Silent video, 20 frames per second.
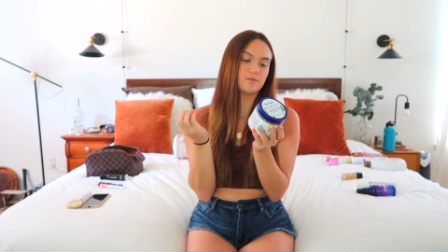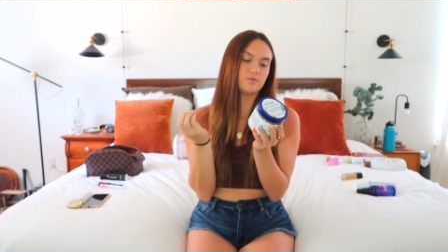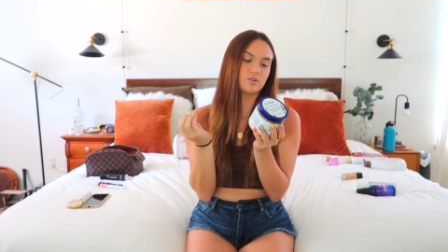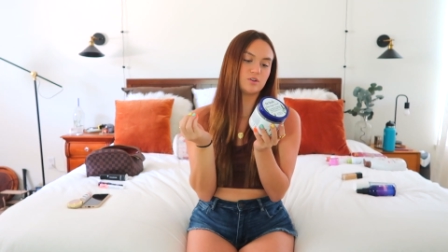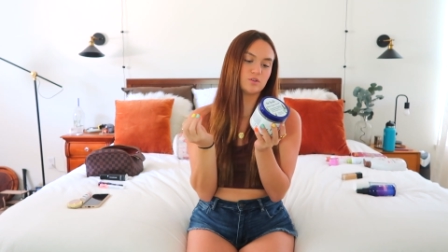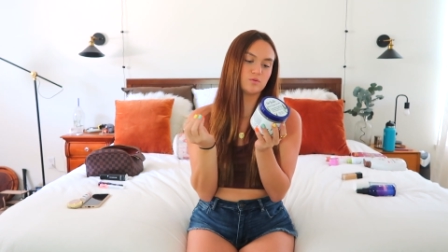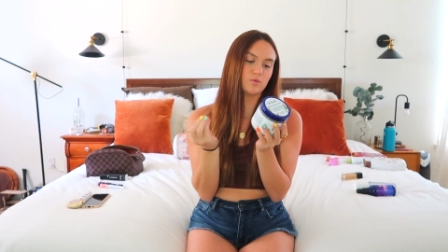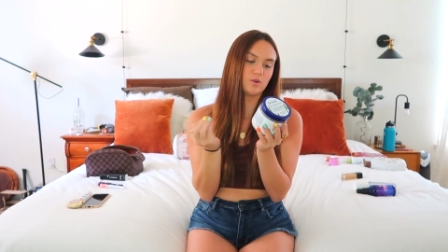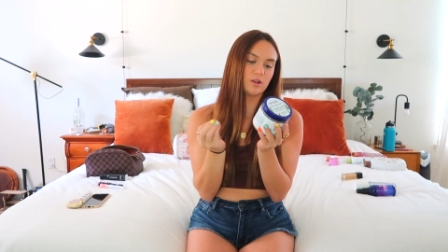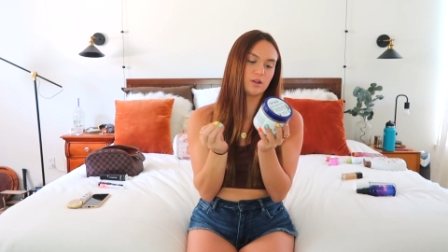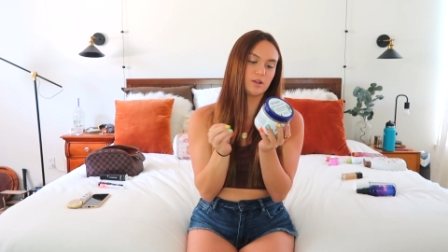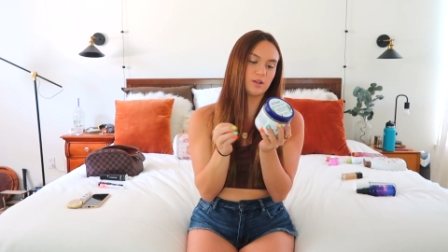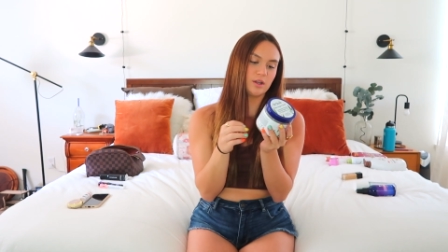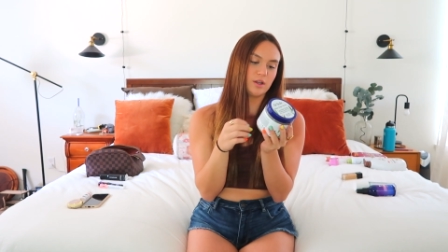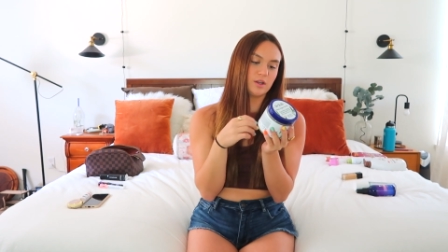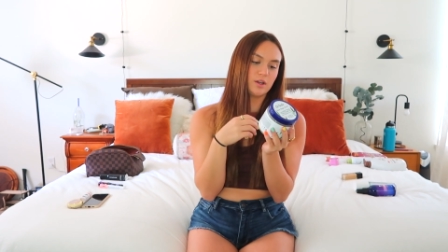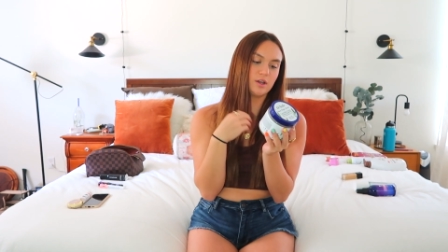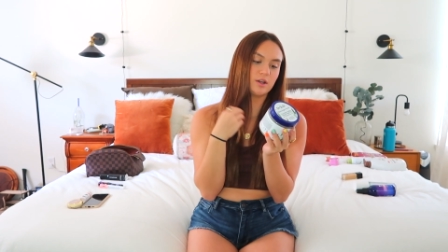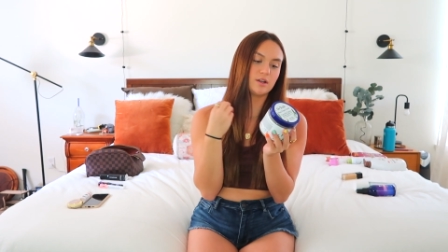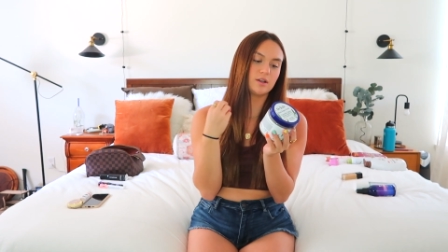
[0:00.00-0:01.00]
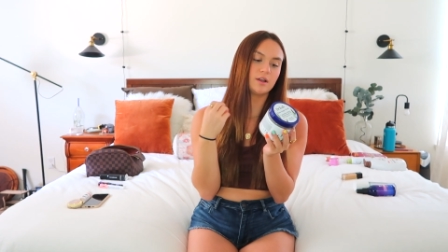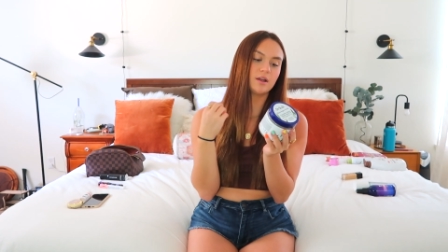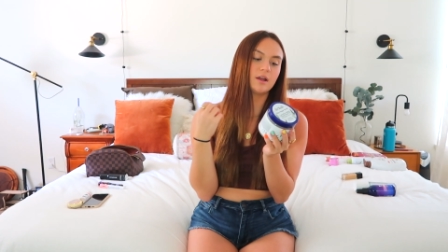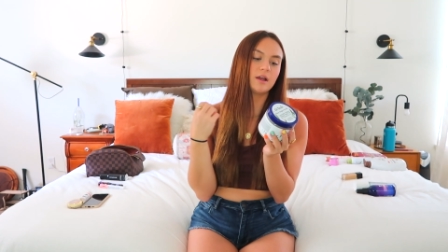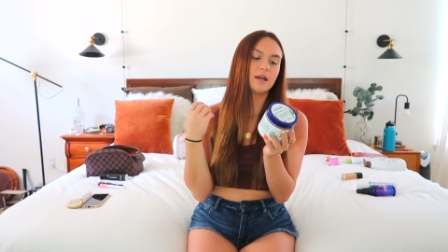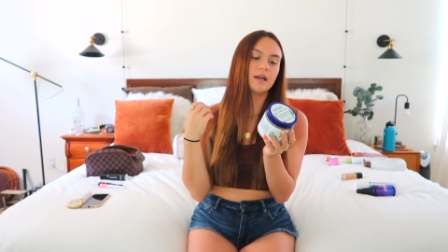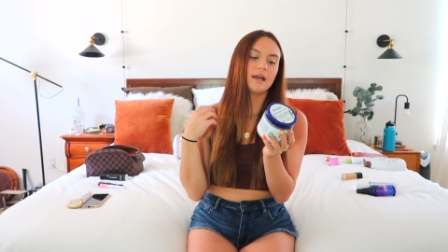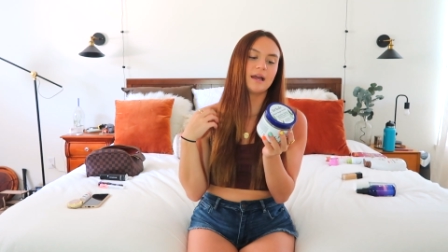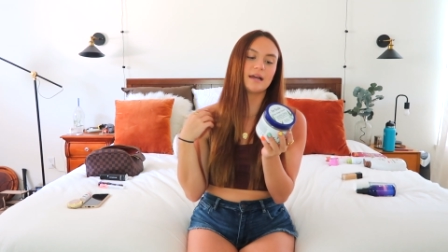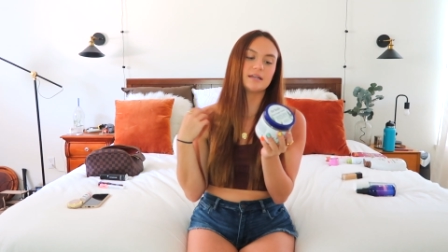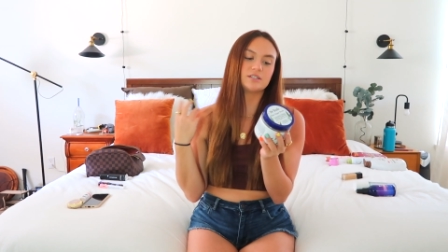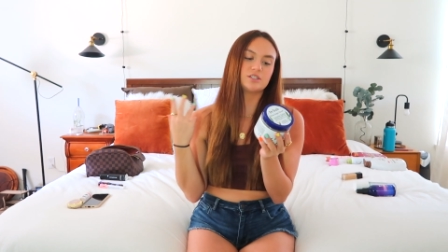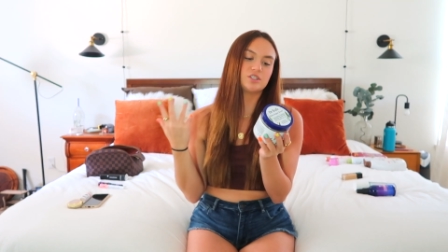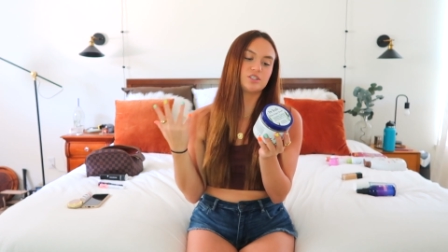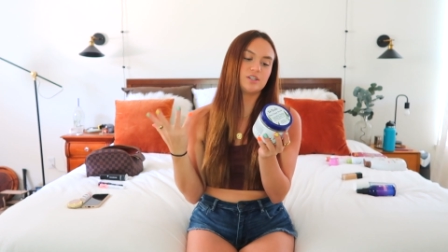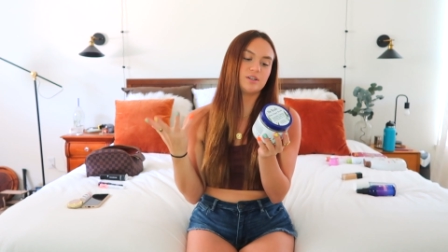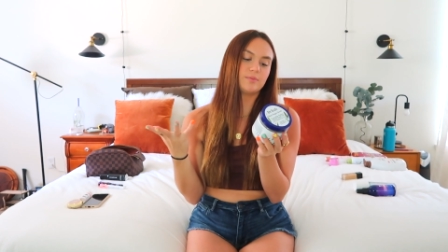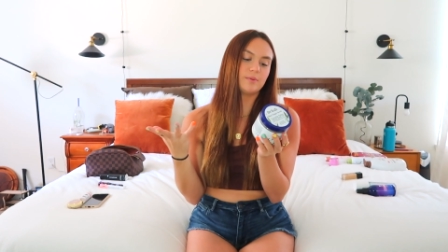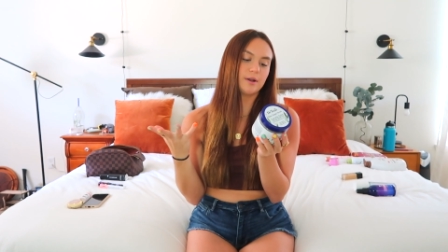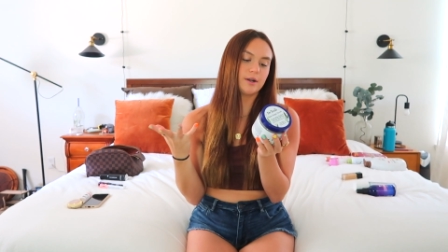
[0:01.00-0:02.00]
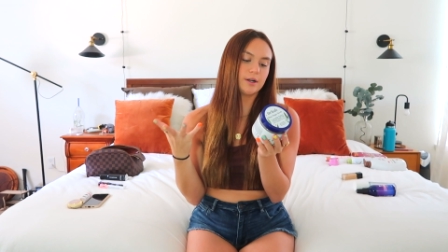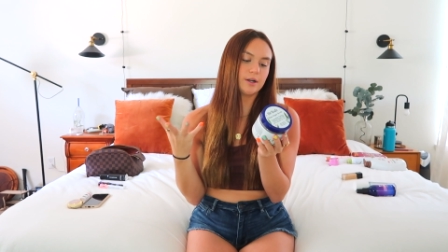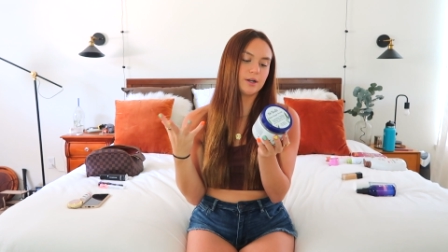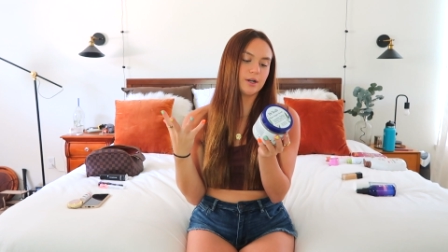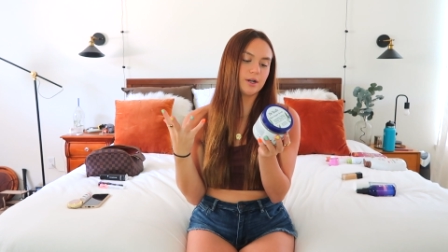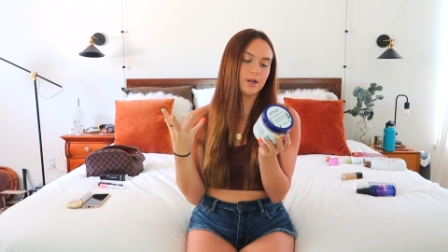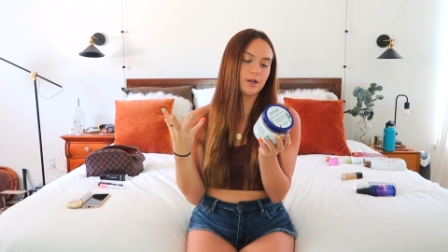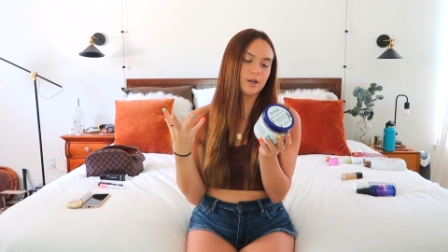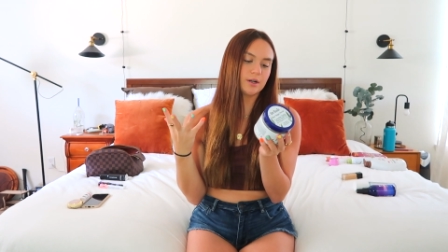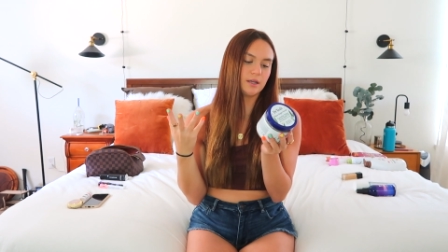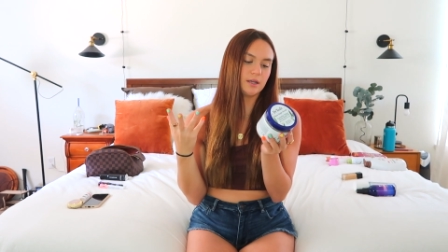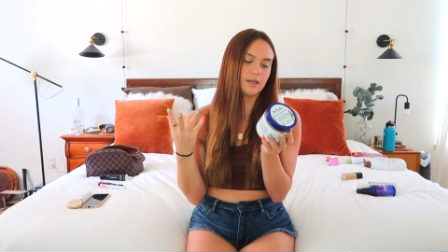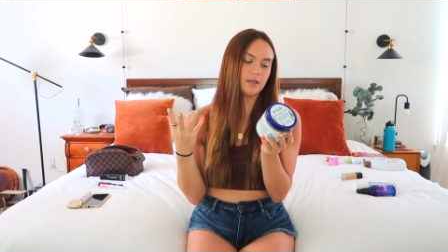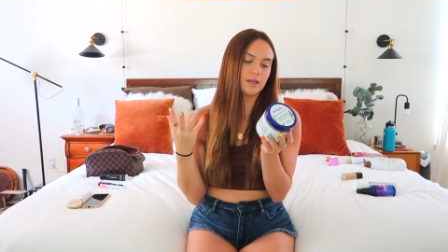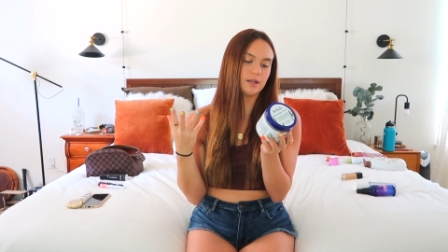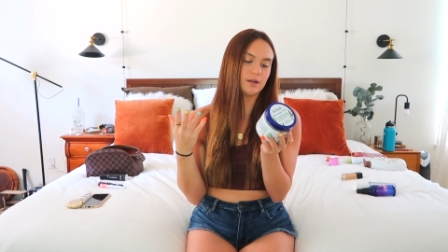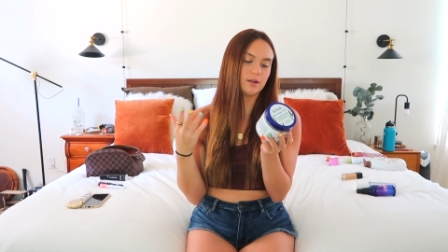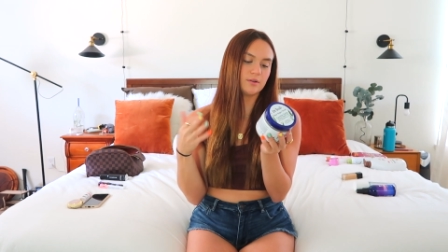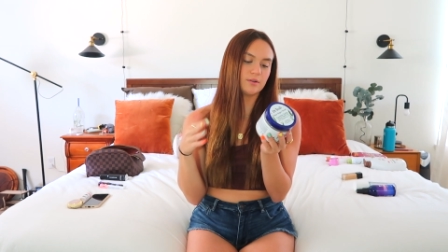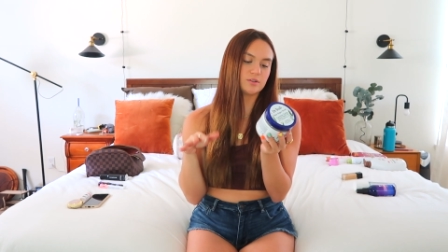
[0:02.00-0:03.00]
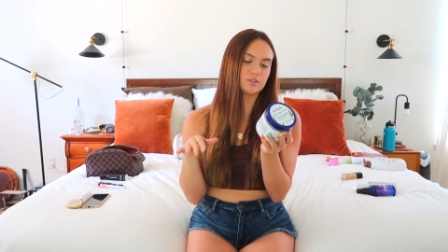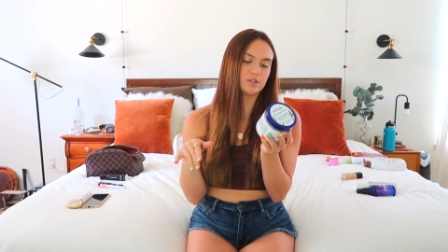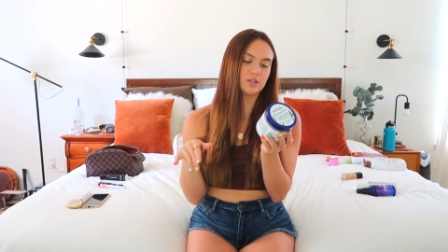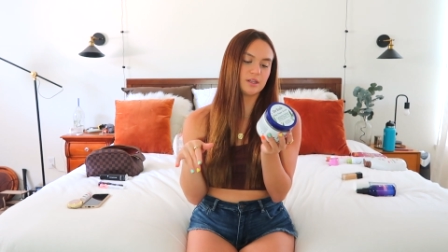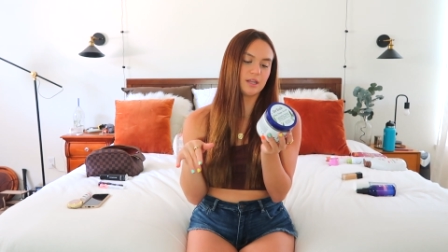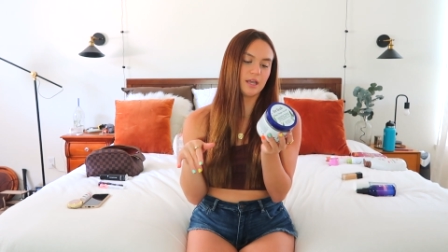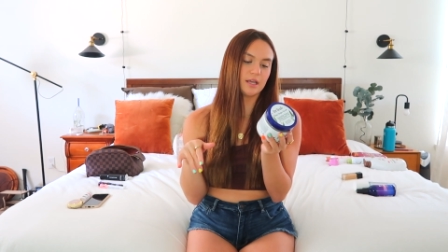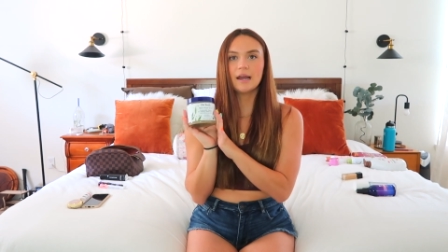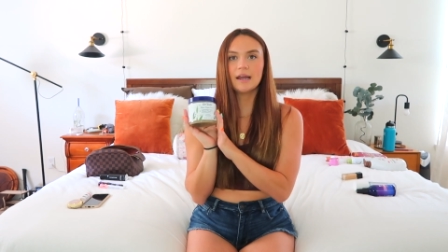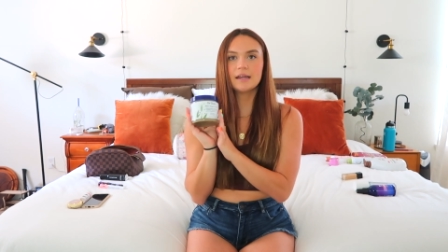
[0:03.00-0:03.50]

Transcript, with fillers: If you just want to look good, has shea butter and all those good things.